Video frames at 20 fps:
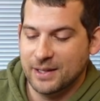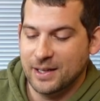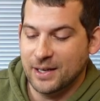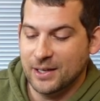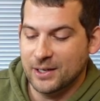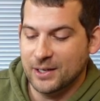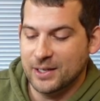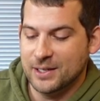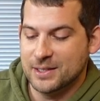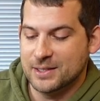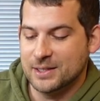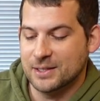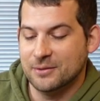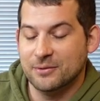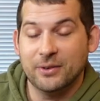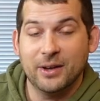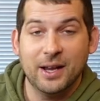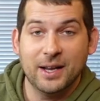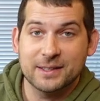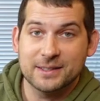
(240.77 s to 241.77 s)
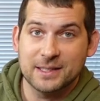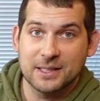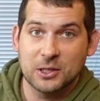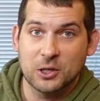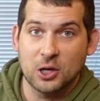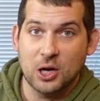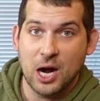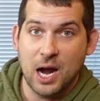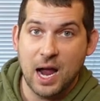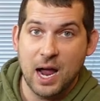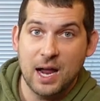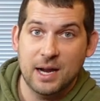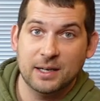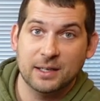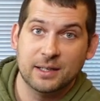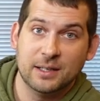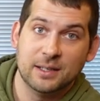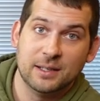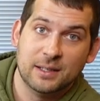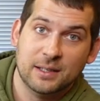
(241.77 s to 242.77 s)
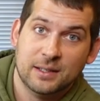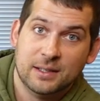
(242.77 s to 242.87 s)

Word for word: There is in fact a crack.